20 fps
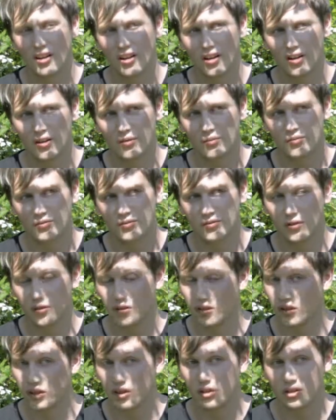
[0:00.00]

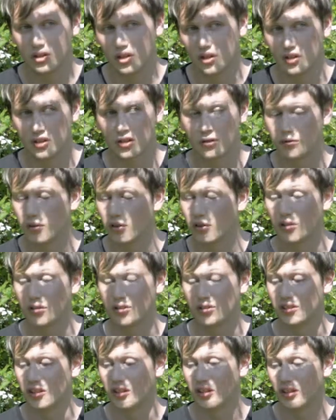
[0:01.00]
Although usually I could go for a lot
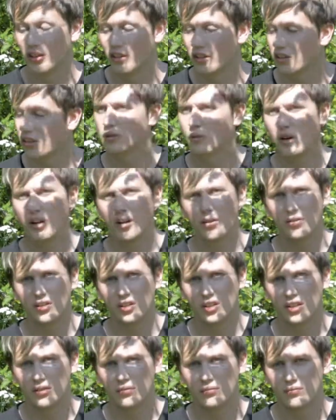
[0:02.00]
longer. And that's about it
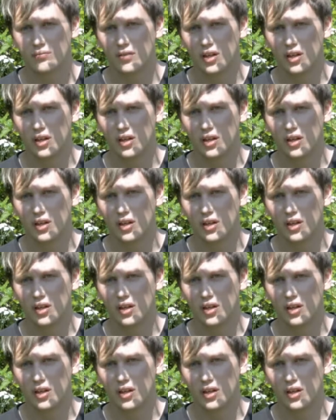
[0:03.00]
really.